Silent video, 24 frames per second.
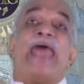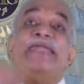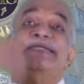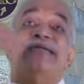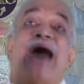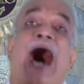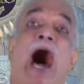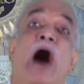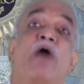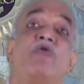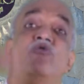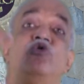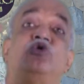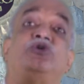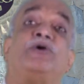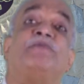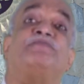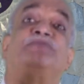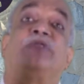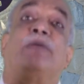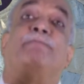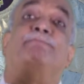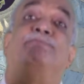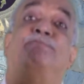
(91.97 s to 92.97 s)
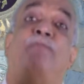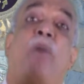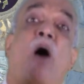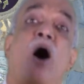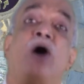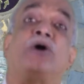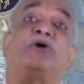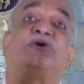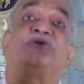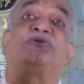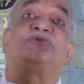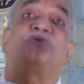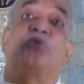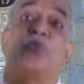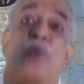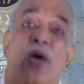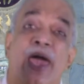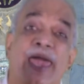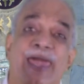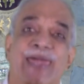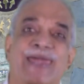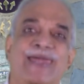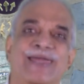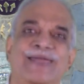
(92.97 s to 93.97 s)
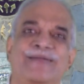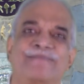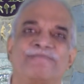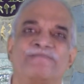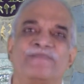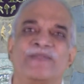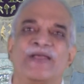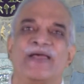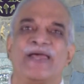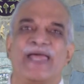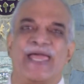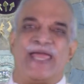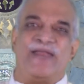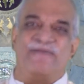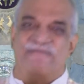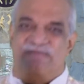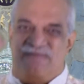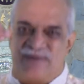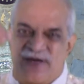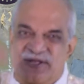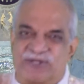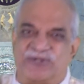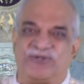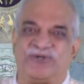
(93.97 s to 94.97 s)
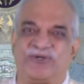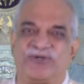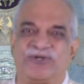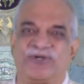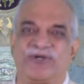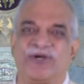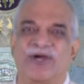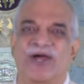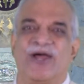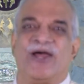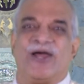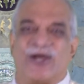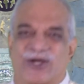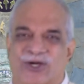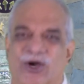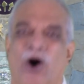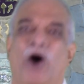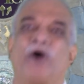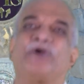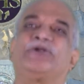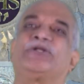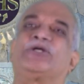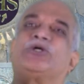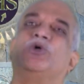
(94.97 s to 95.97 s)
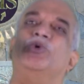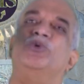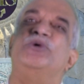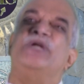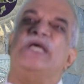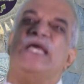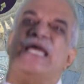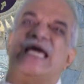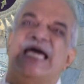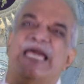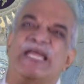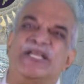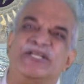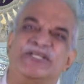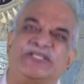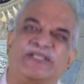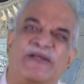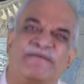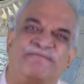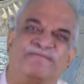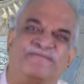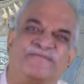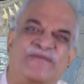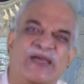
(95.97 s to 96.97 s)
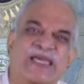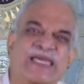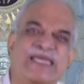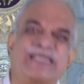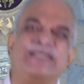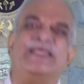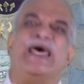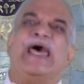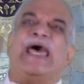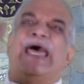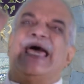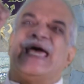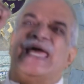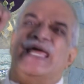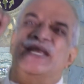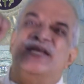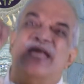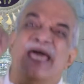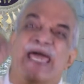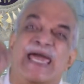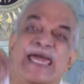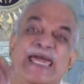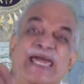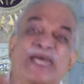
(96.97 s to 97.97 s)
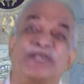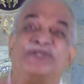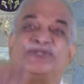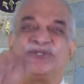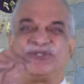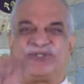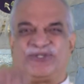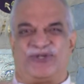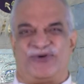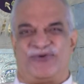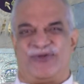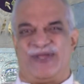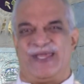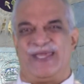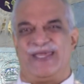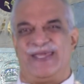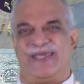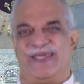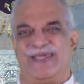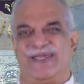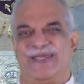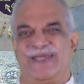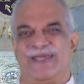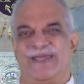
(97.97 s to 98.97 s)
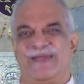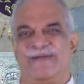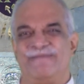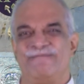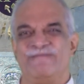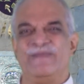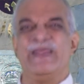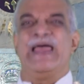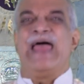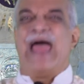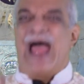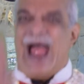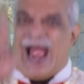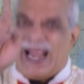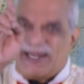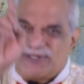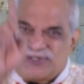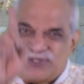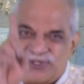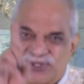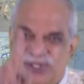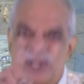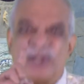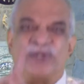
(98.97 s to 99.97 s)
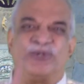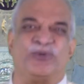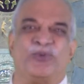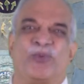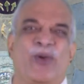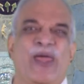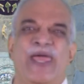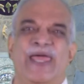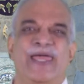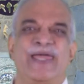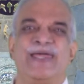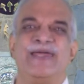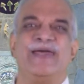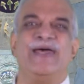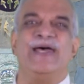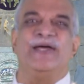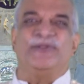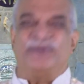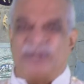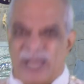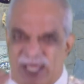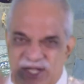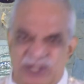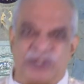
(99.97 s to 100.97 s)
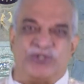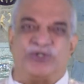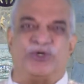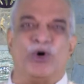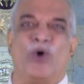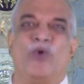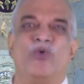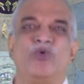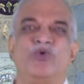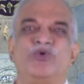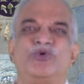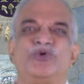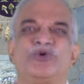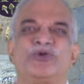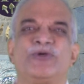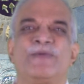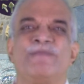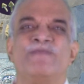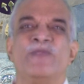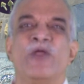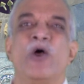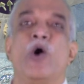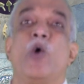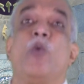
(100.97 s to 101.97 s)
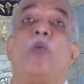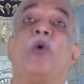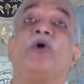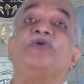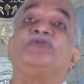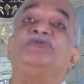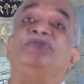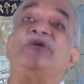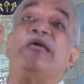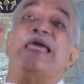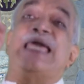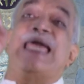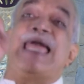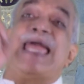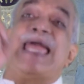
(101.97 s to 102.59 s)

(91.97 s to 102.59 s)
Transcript: an out of the box way in which God could intervene in history. And this way they chose was the